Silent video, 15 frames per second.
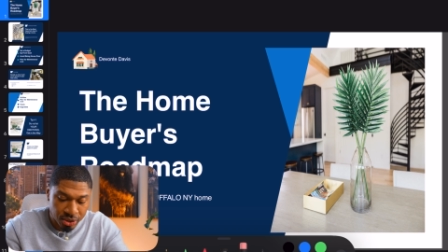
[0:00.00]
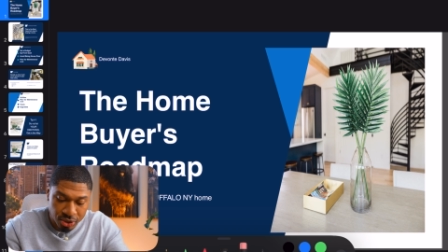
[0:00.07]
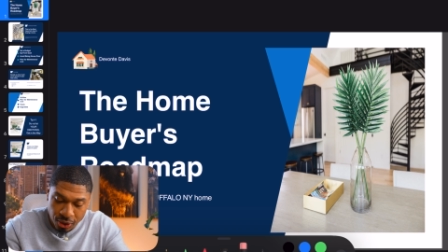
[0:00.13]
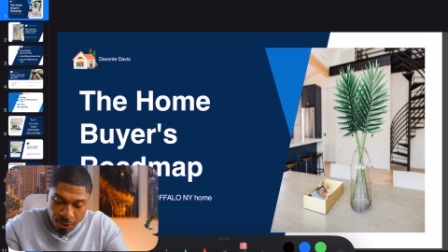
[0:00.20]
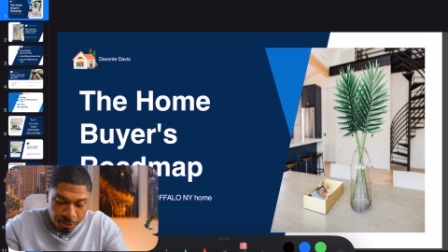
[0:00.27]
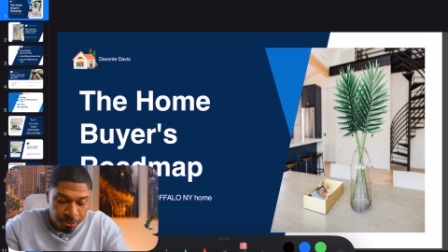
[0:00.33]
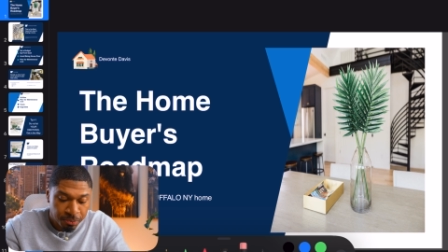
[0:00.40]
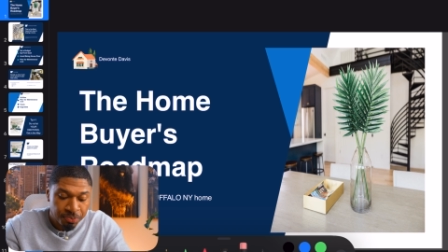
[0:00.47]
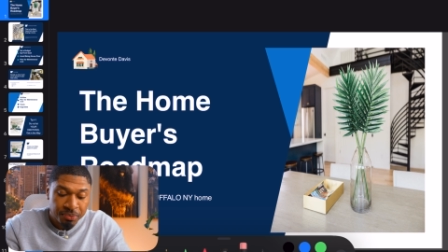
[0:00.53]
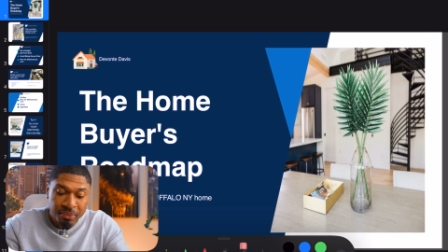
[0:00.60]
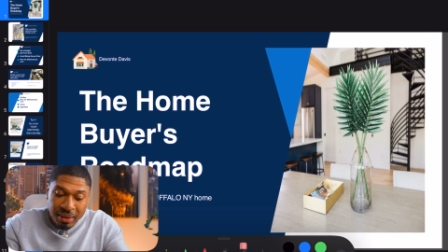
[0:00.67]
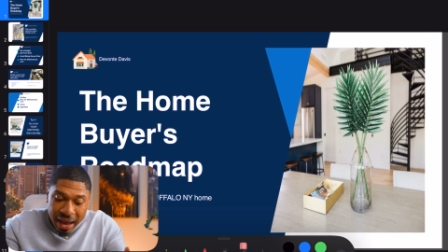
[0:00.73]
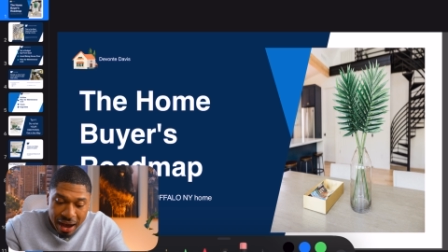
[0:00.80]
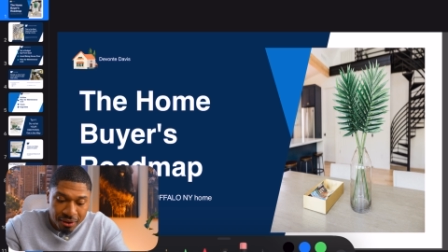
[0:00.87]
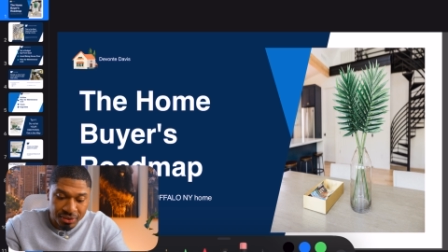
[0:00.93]
So
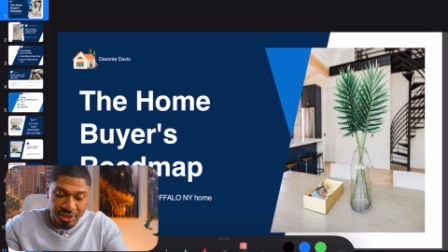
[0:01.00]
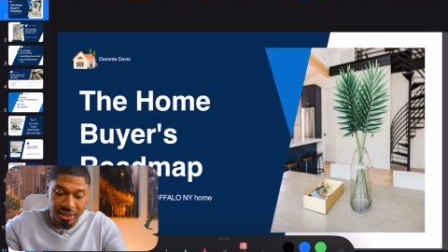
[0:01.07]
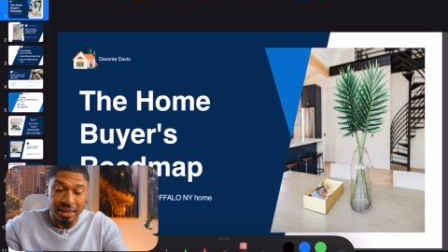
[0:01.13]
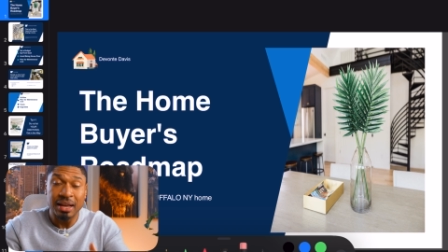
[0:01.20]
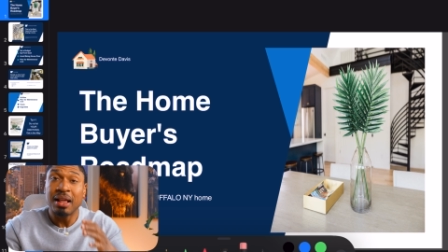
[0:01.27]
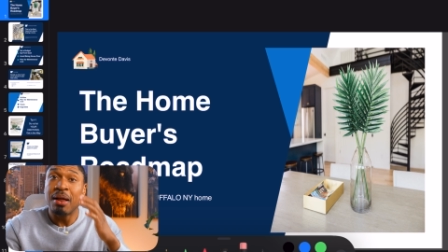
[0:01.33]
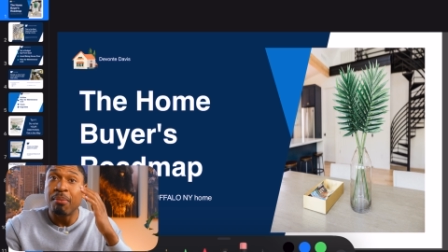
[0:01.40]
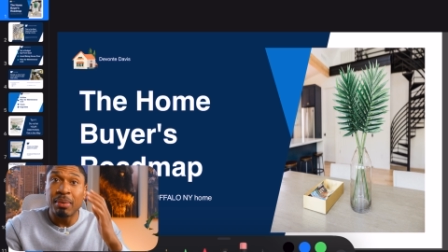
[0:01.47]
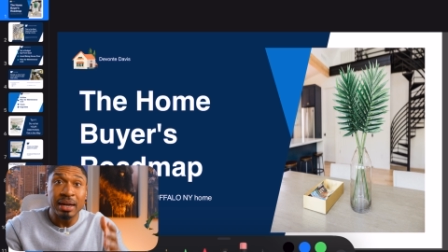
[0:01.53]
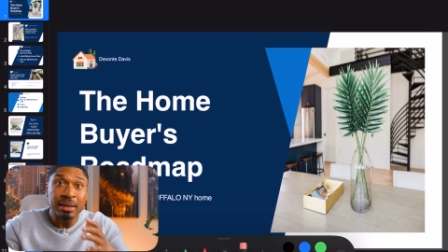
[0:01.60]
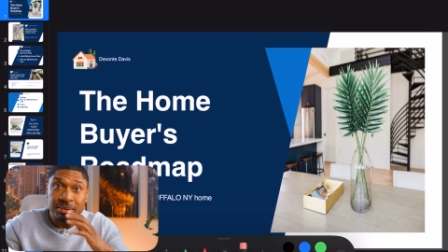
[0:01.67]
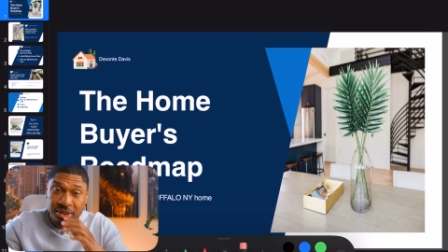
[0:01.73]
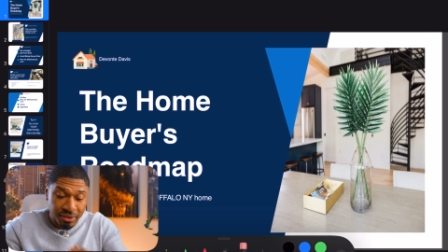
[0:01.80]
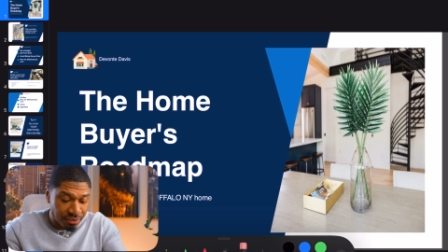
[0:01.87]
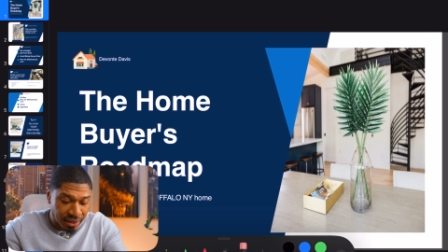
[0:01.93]
obviously, my name
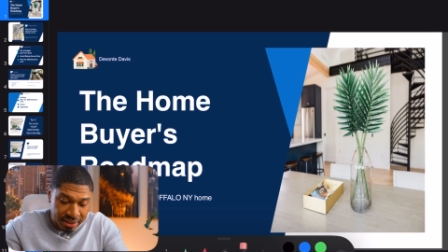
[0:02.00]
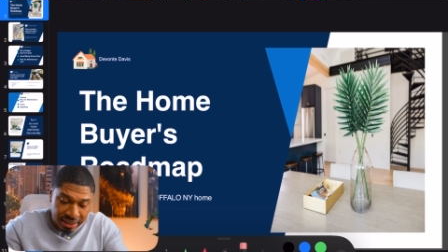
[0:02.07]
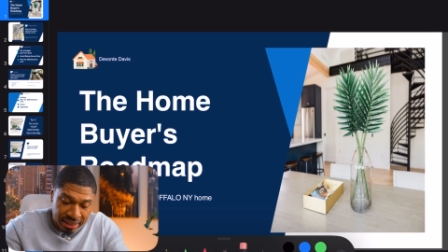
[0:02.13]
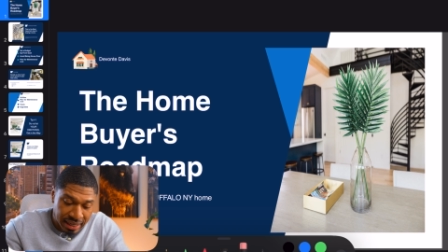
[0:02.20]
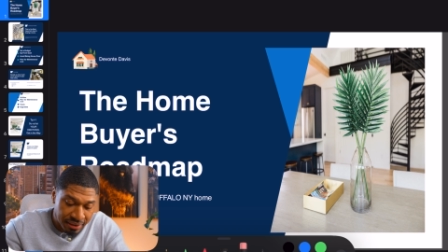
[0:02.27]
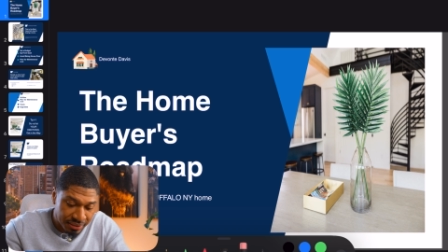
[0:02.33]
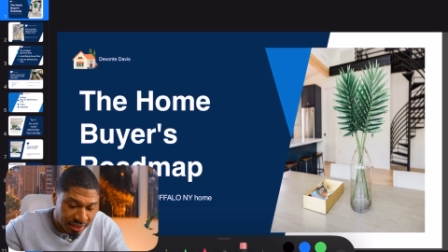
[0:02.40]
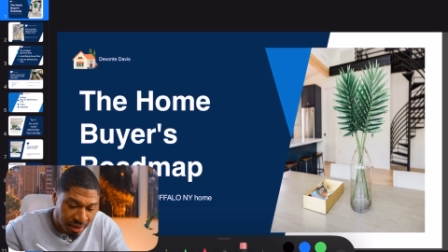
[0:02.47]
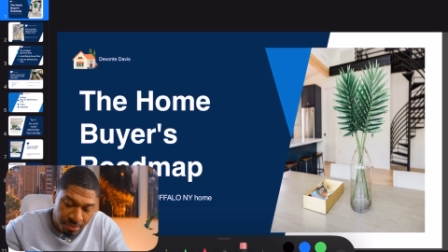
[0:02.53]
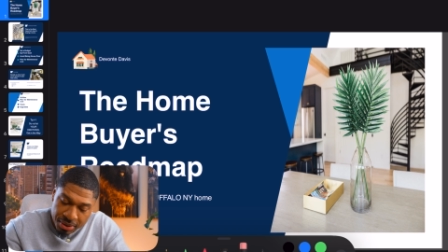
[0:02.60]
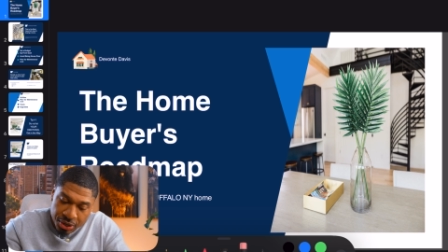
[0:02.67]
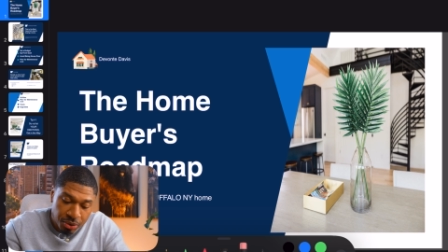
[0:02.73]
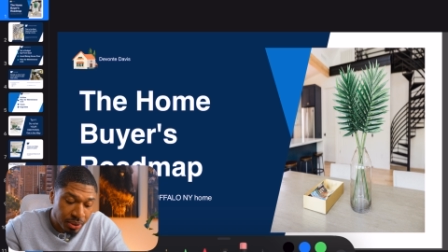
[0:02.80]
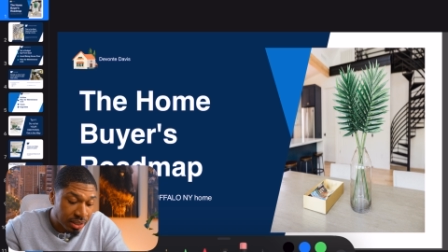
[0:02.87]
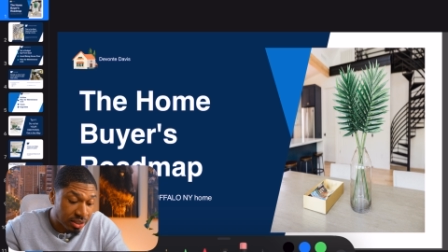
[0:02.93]
is Devontae Davis. I've been
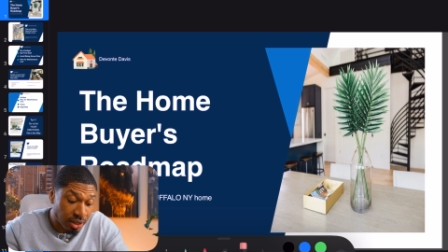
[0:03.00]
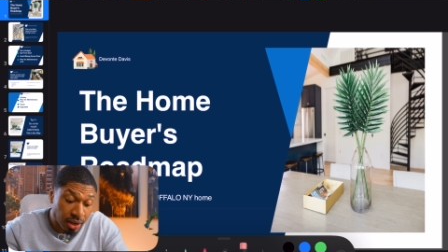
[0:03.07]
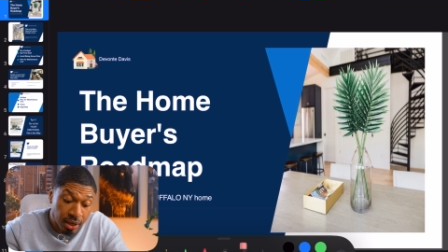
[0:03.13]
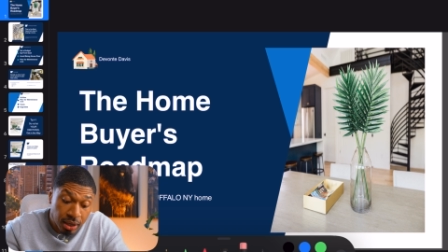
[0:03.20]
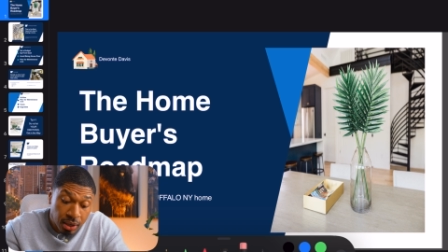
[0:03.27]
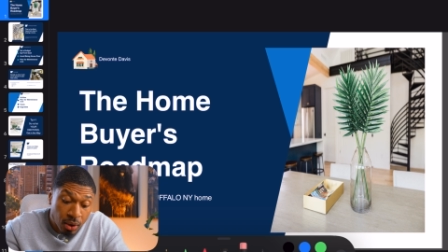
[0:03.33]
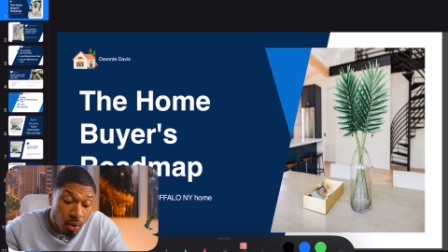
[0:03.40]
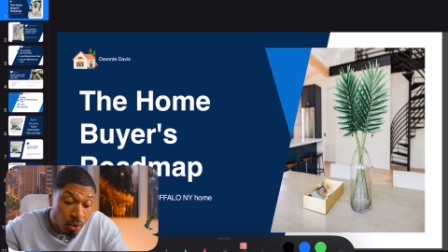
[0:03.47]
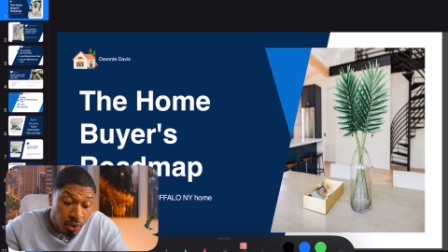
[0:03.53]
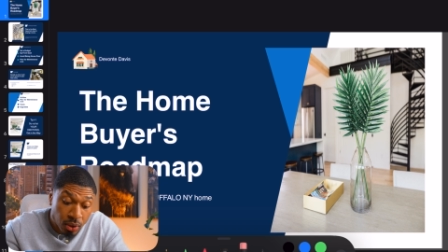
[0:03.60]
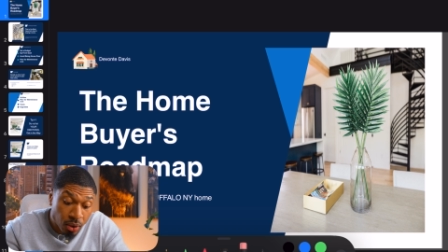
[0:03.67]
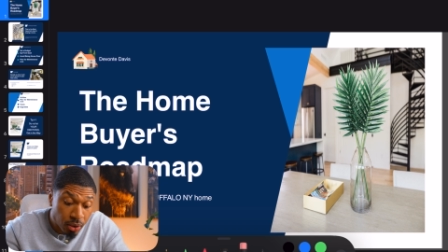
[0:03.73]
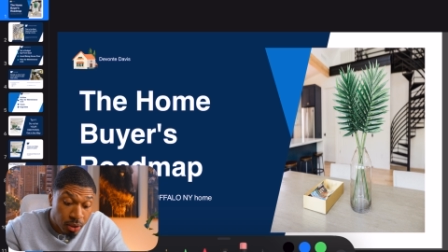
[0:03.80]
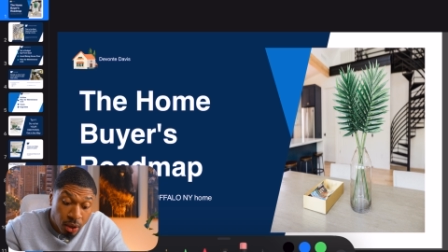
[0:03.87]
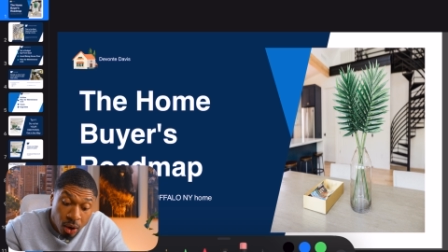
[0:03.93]
doing this a
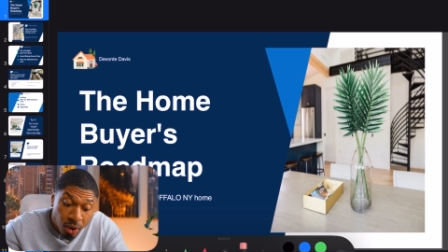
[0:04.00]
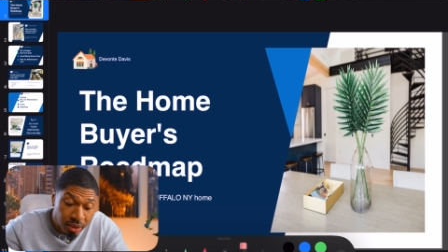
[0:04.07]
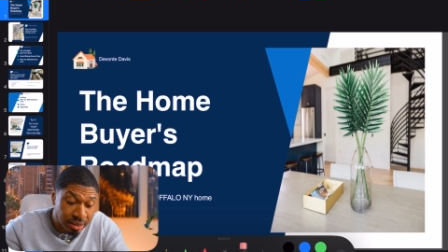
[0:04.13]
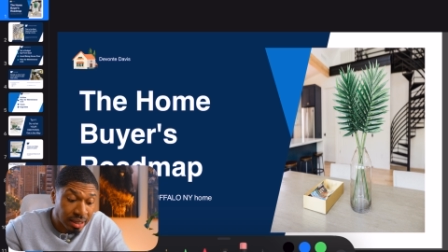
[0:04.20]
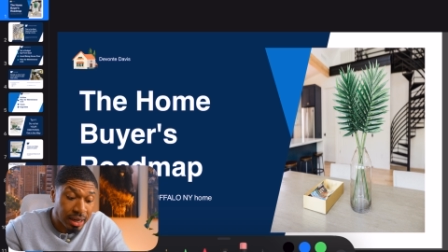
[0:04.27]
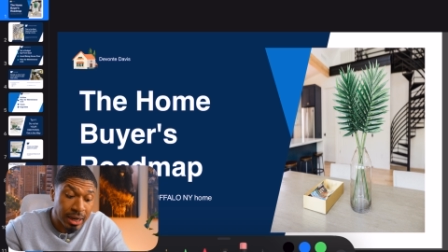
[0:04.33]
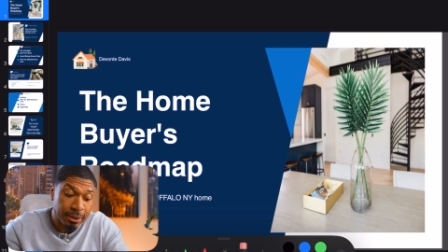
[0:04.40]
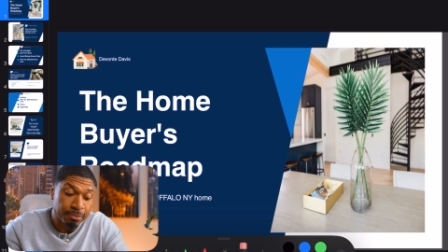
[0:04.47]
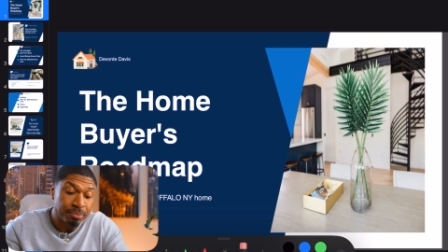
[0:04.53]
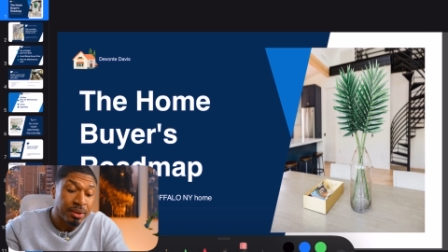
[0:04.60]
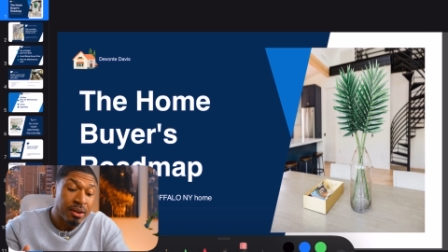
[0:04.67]
long time.